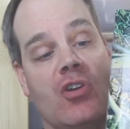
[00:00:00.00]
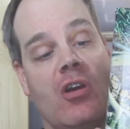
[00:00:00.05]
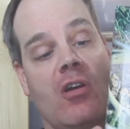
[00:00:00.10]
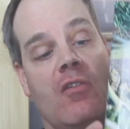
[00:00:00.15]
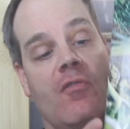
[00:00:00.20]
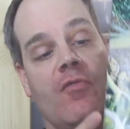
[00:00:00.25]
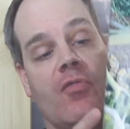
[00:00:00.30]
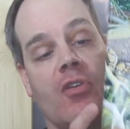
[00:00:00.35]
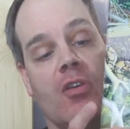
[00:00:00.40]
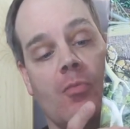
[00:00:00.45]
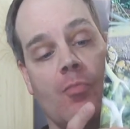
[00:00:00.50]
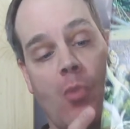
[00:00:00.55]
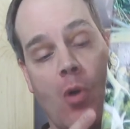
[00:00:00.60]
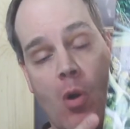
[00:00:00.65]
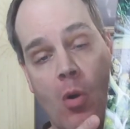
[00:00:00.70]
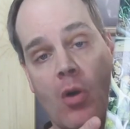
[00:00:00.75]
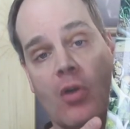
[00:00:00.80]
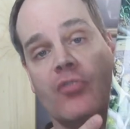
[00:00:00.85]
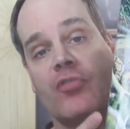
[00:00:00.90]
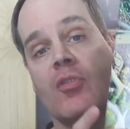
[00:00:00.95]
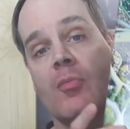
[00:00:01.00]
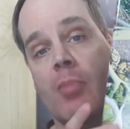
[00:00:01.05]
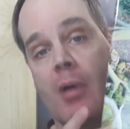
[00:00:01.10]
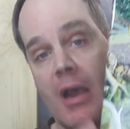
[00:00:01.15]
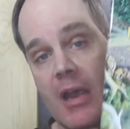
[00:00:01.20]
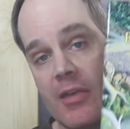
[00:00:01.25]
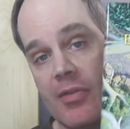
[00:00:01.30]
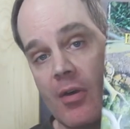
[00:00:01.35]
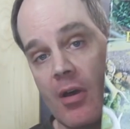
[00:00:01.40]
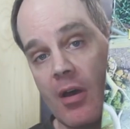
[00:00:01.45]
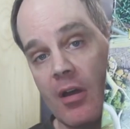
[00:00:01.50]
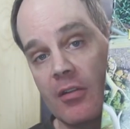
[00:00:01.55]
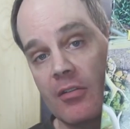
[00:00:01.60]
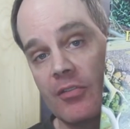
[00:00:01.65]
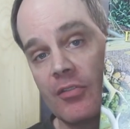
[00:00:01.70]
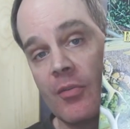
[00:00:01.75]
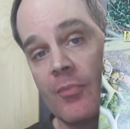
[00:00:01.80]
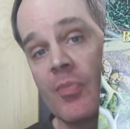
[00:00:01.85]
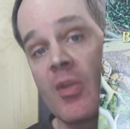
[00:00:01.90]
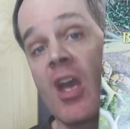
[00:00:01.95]
of the Boas and
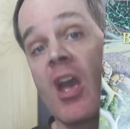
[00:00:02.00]
Pythons,